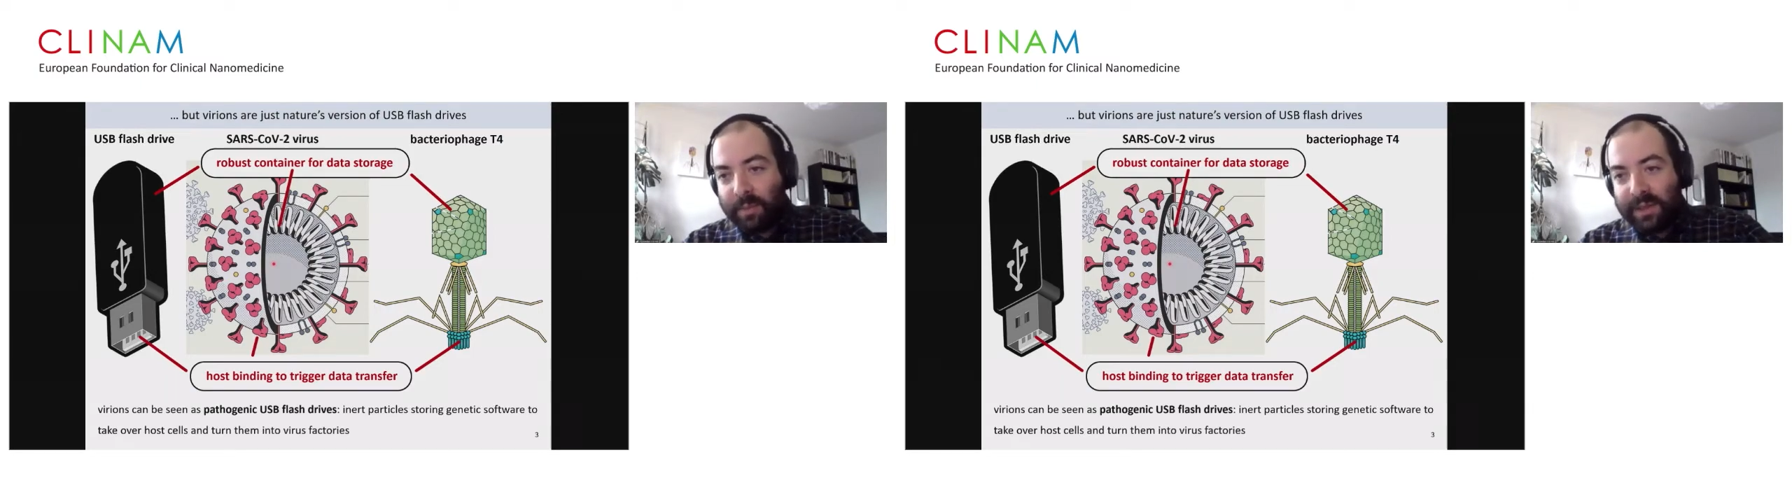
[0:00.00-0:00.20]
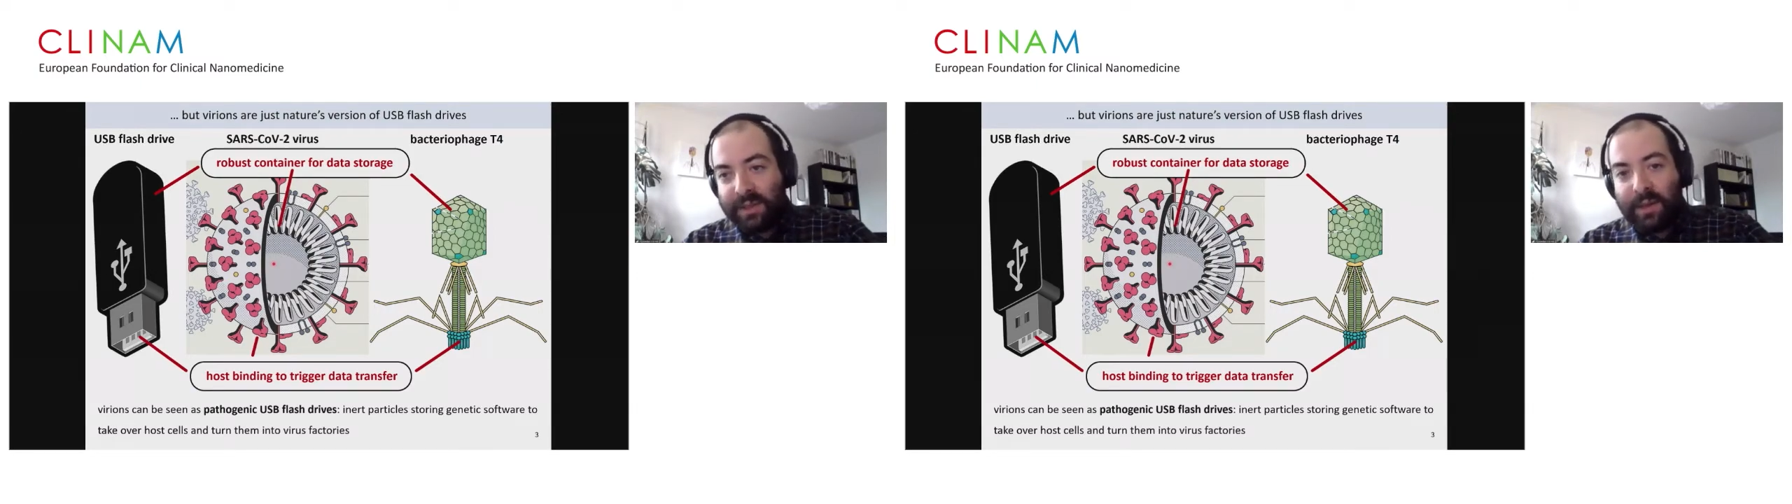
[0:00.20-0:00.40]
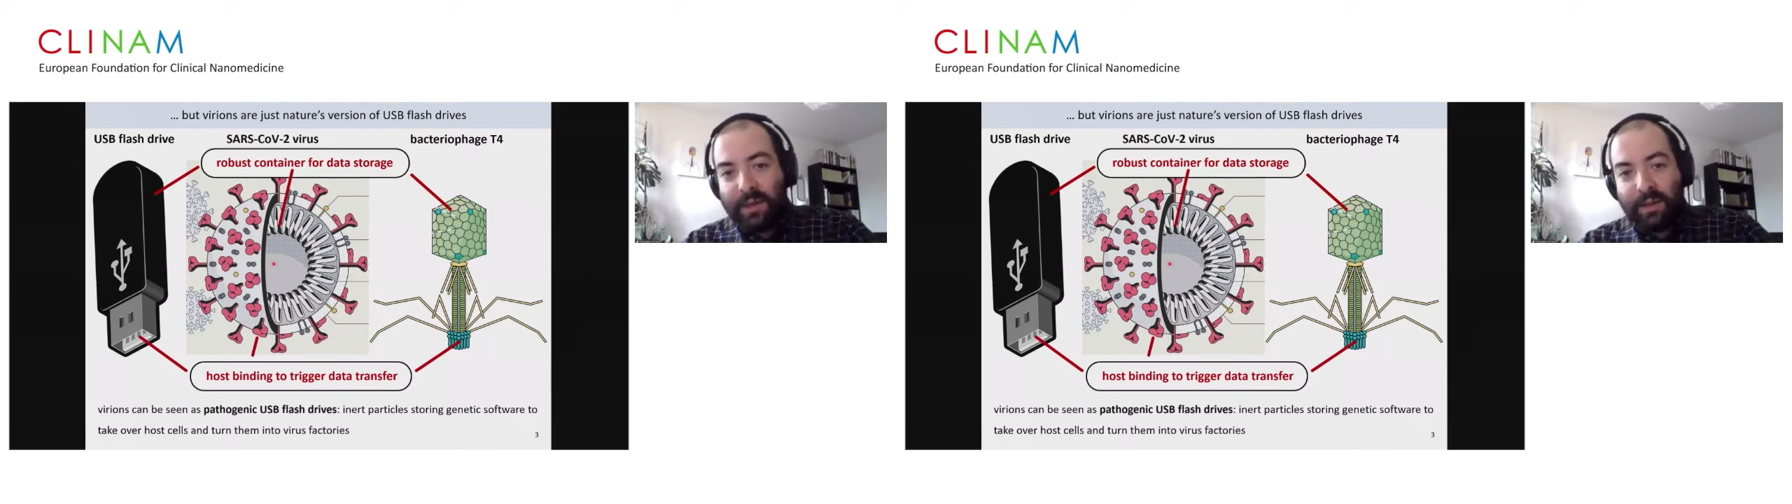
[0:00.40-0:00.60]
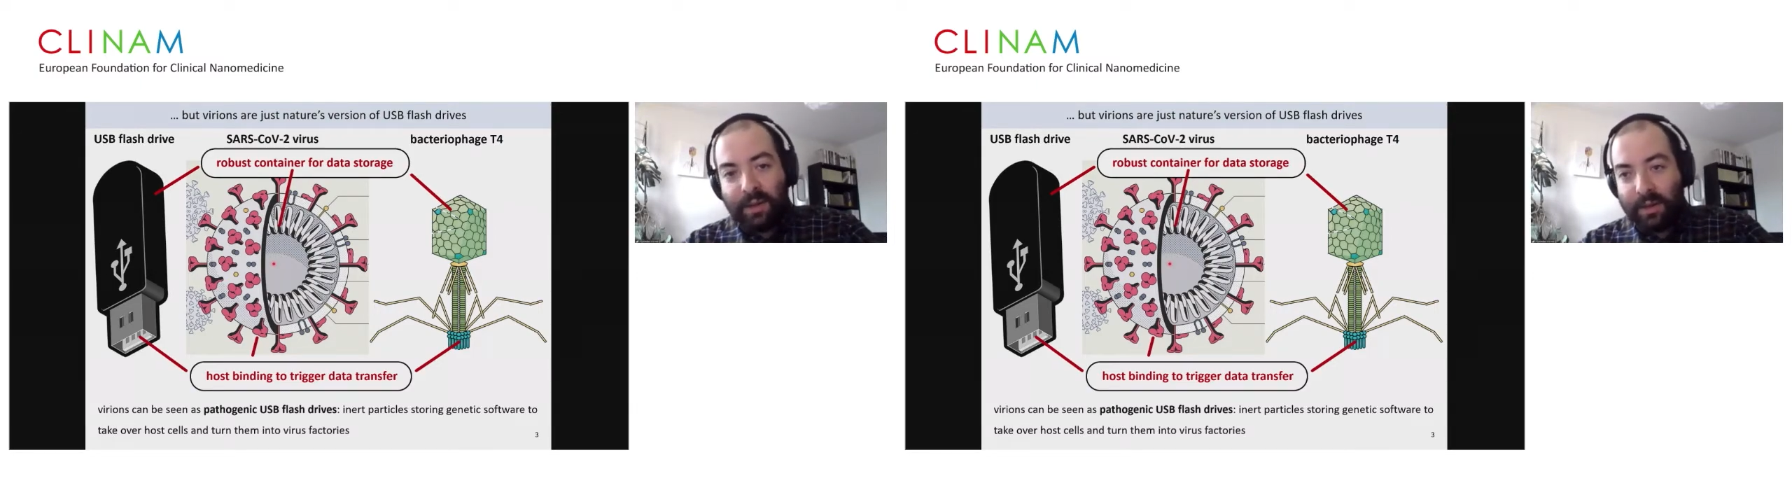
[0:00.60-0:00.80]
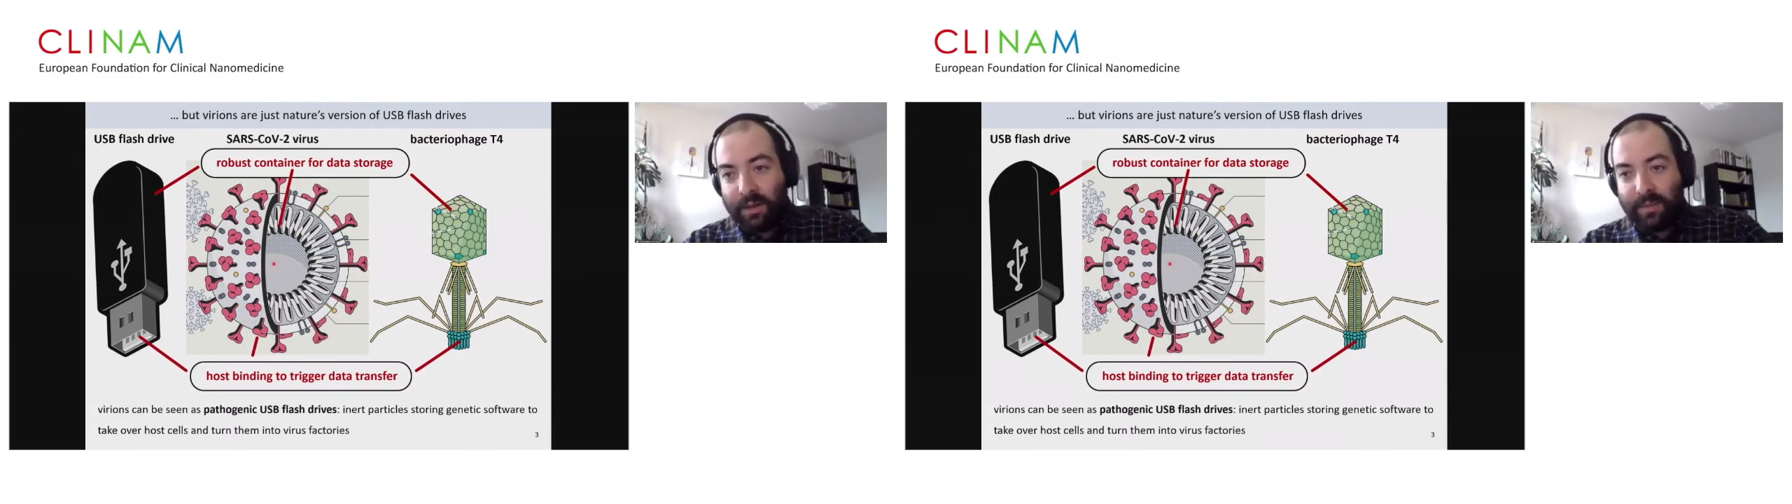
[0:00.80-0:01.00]
basically
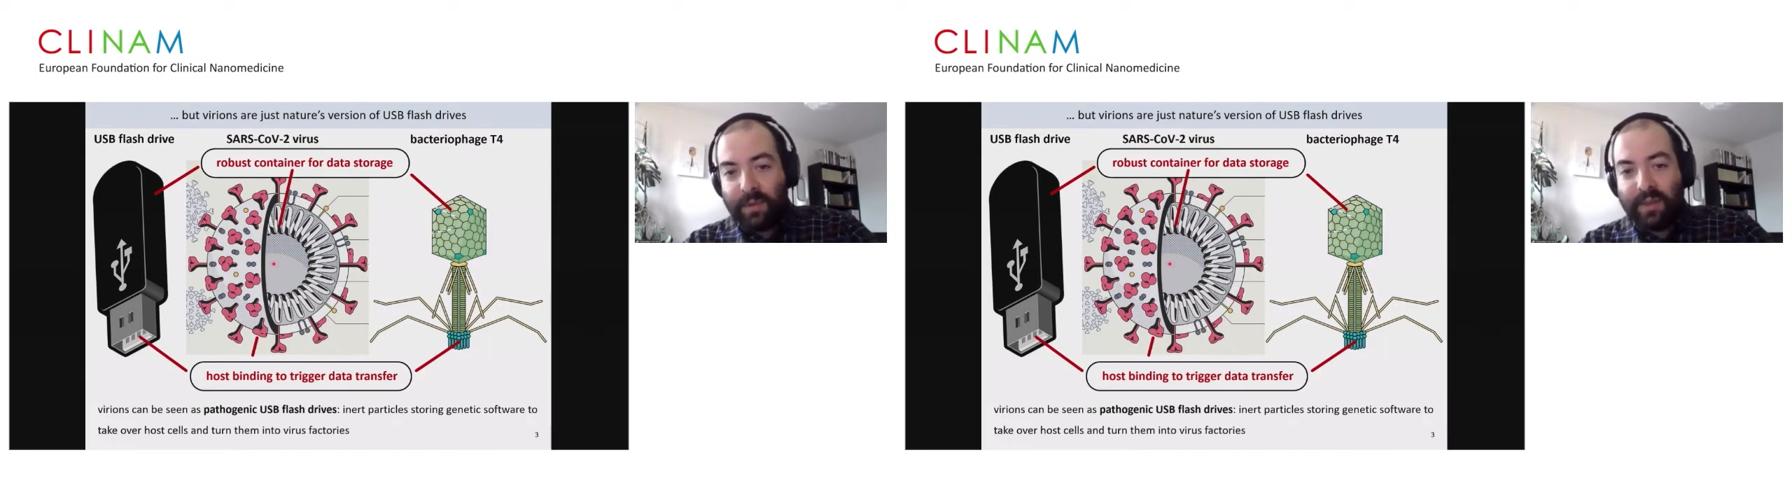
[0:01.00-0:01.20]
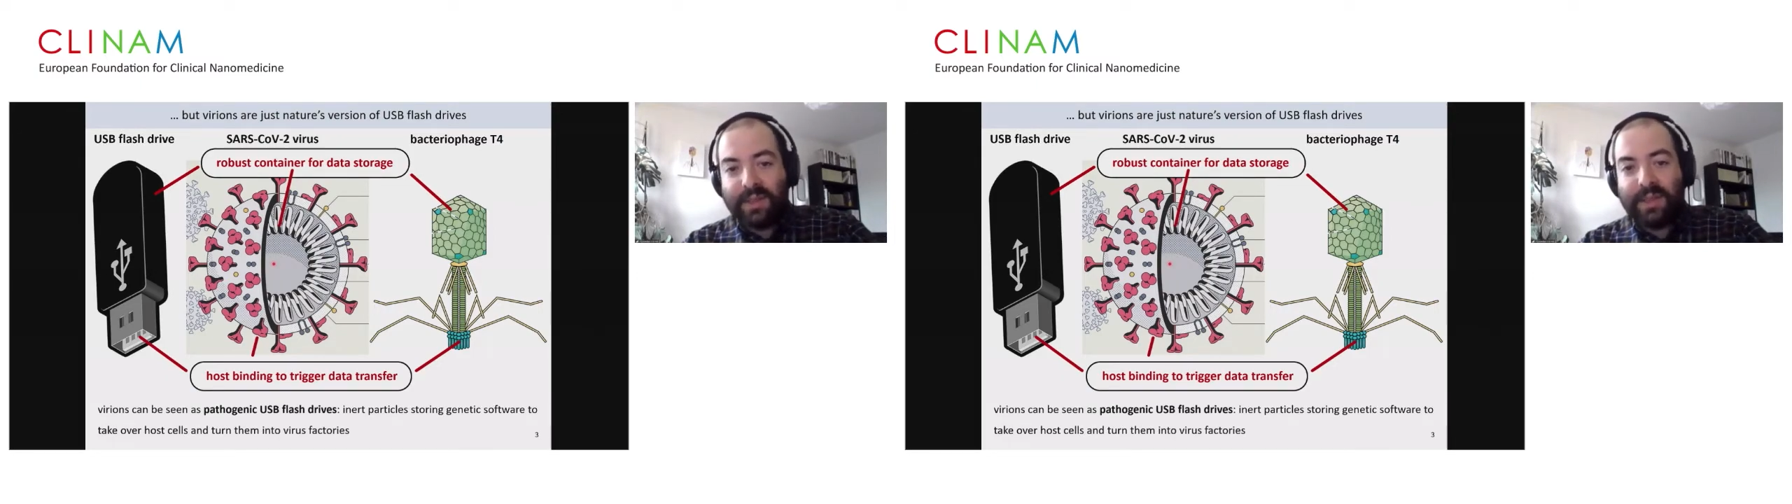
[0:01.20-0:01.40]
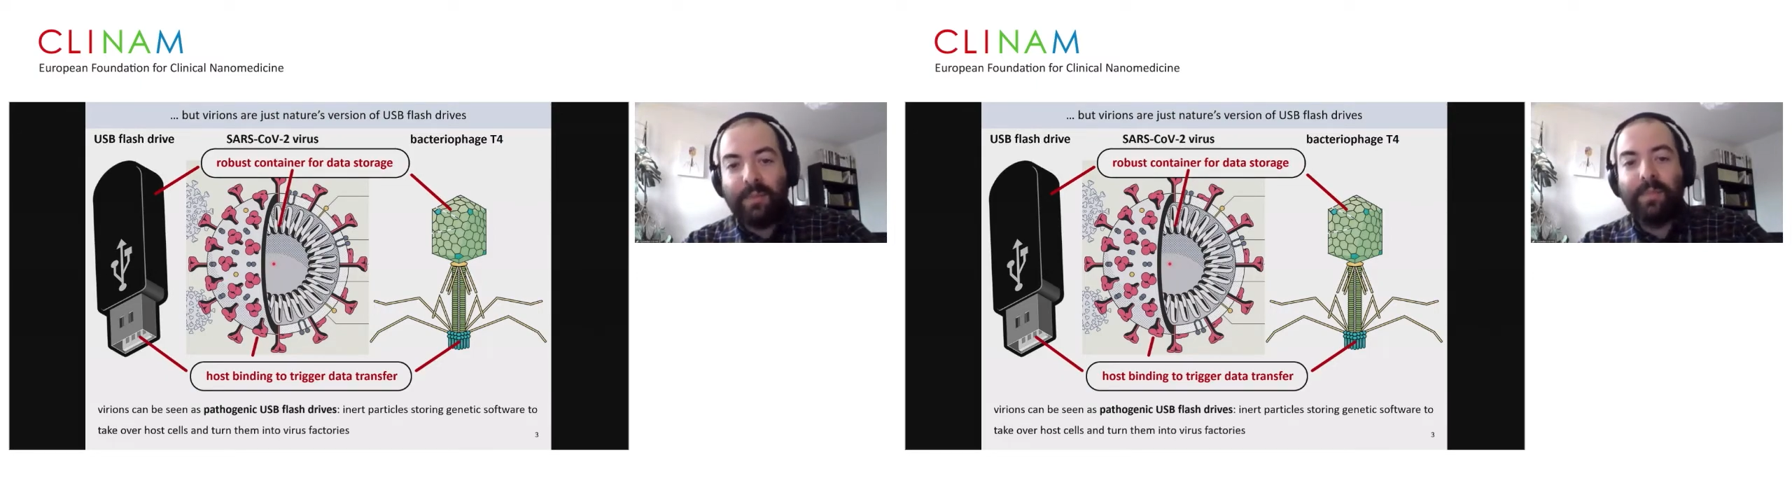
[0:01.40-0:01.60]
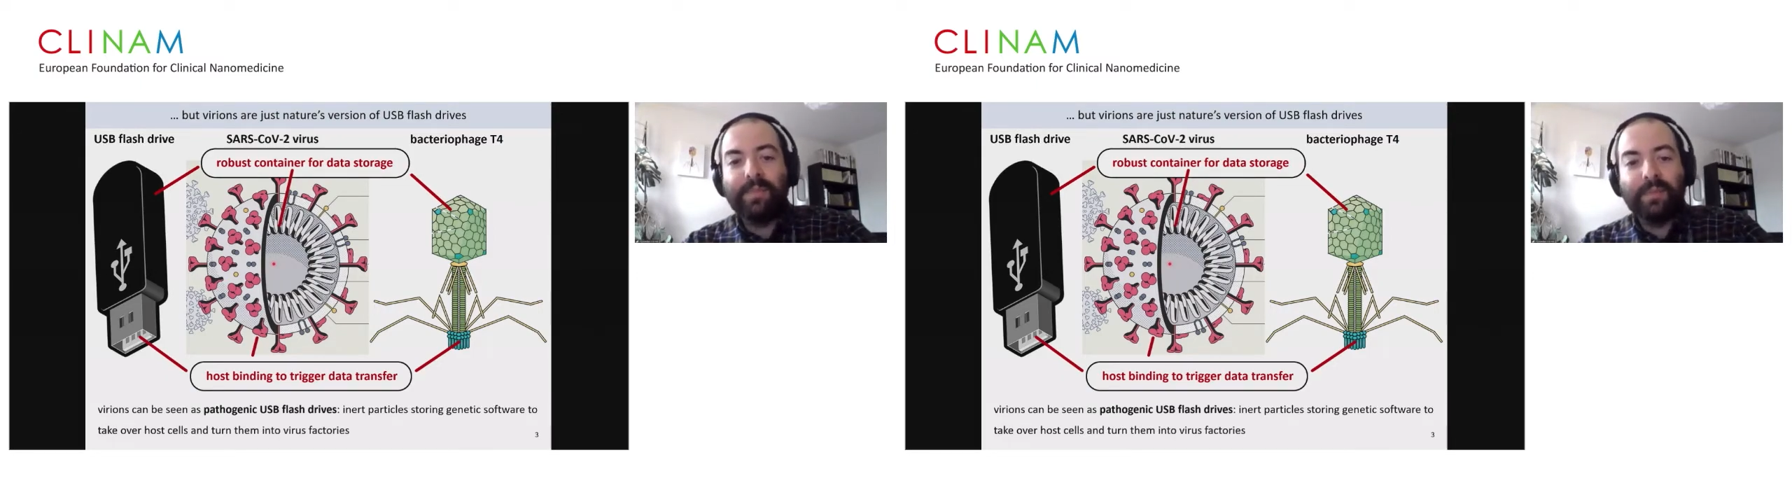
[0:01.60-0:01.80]
the, the same.